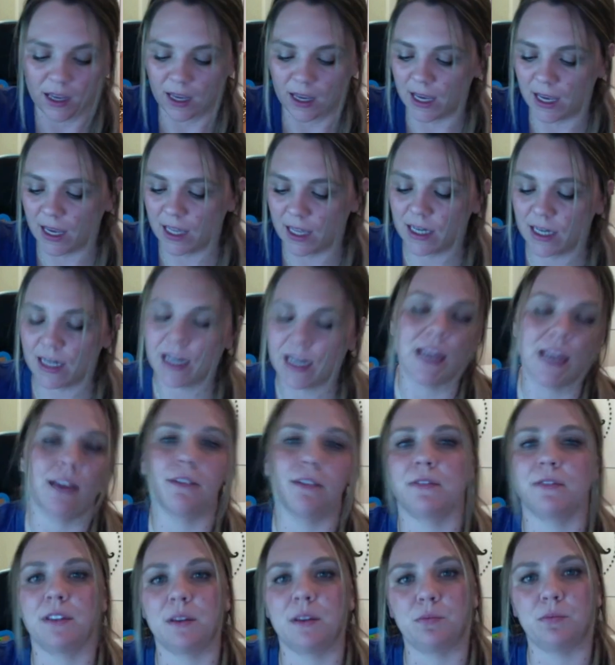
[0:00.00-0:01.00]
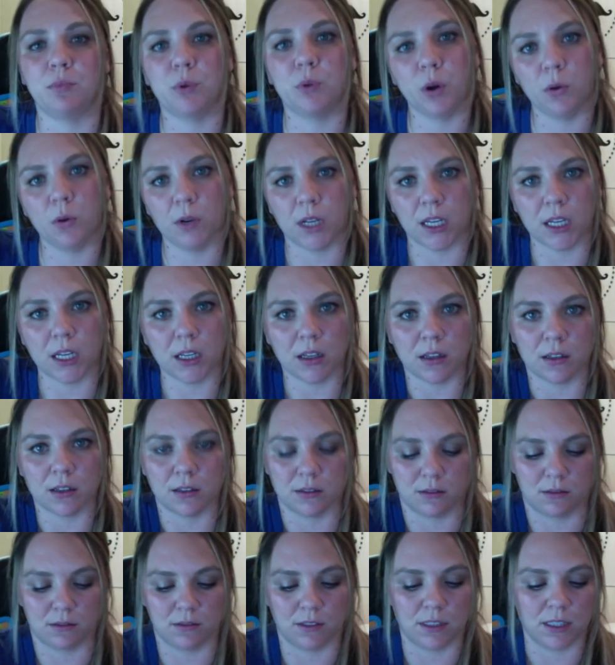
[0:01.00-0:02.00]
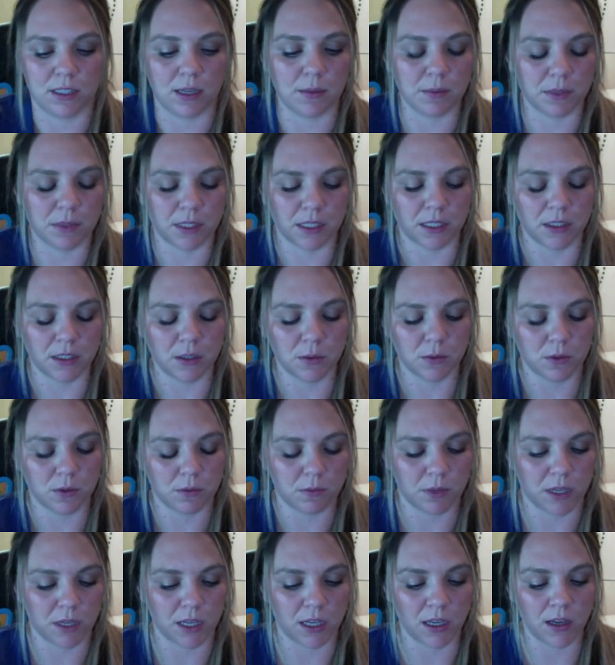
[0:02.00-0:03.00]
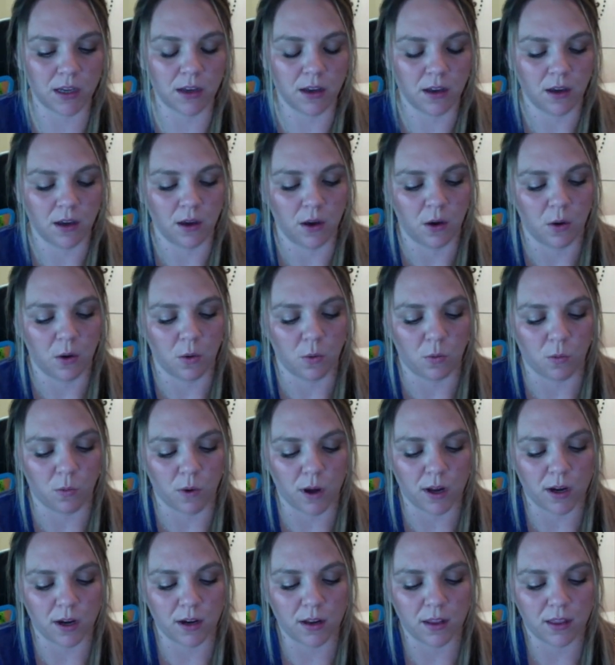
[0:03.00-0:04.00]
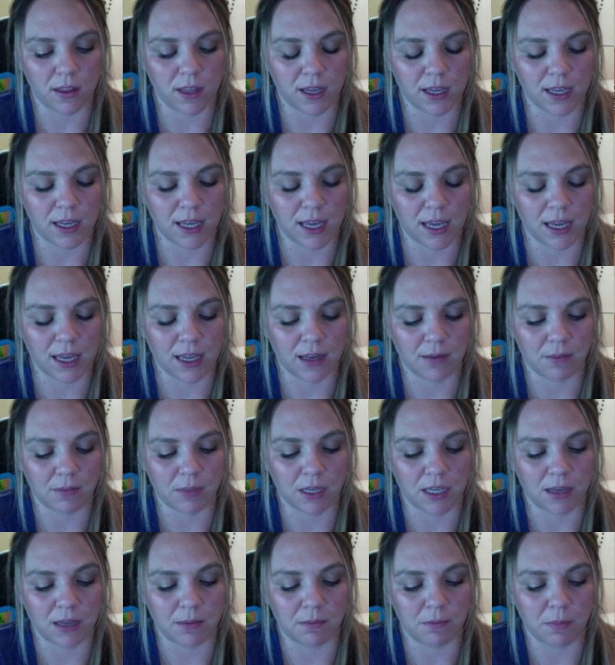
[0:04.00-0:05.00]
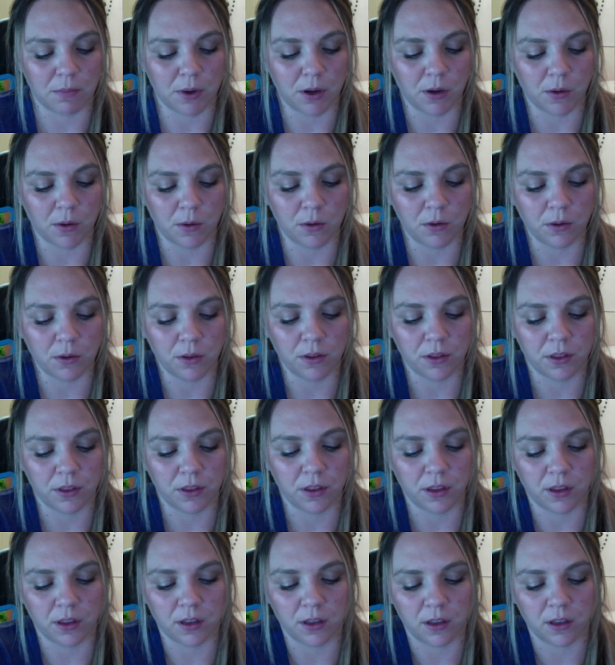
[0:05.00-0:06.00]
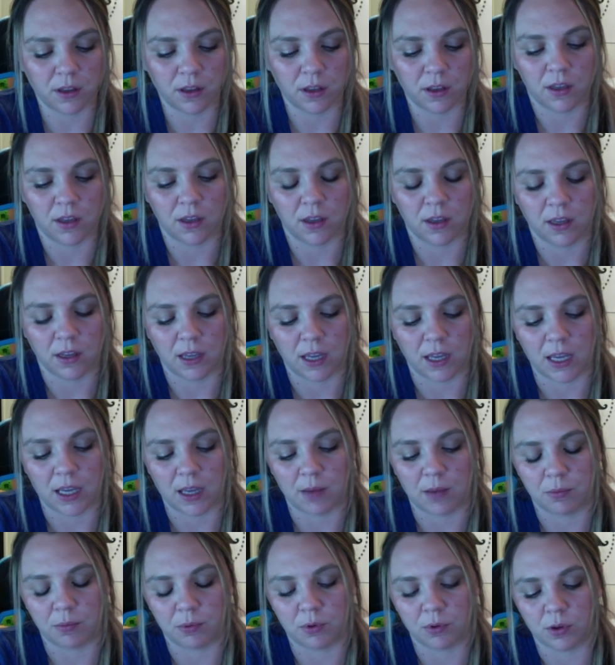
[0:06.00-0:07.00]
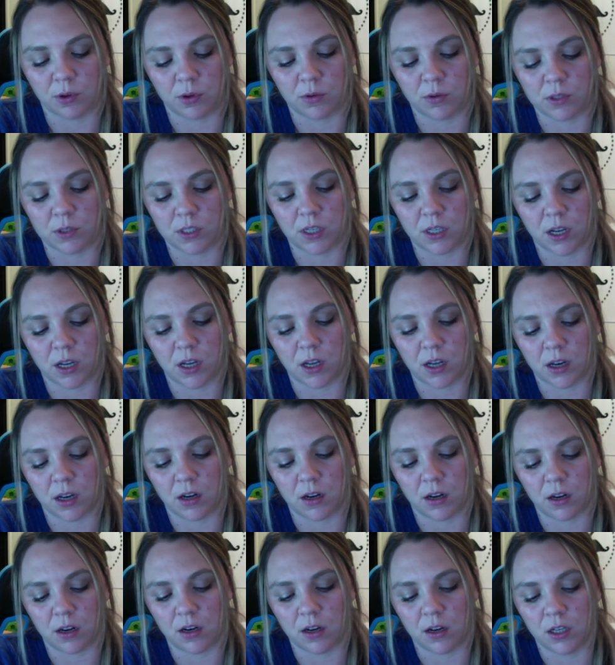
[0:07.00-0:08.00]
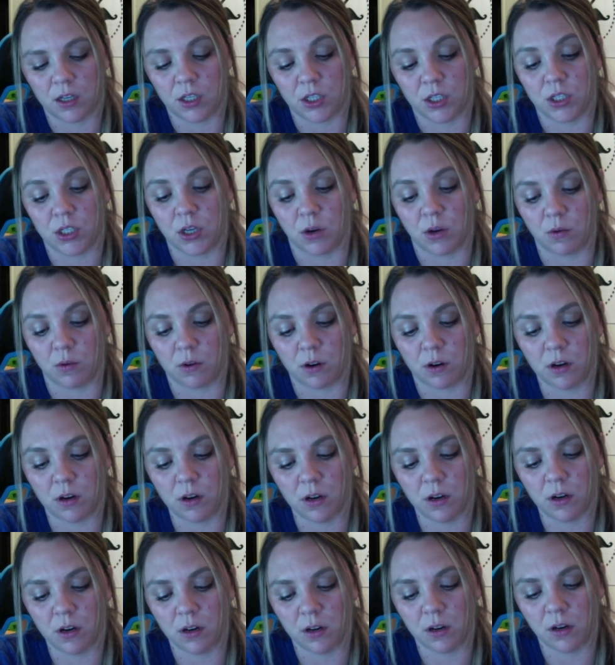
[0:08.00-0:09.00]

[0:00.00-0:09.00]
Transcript: And an amphiprotic substance would be one that can be both a proton donor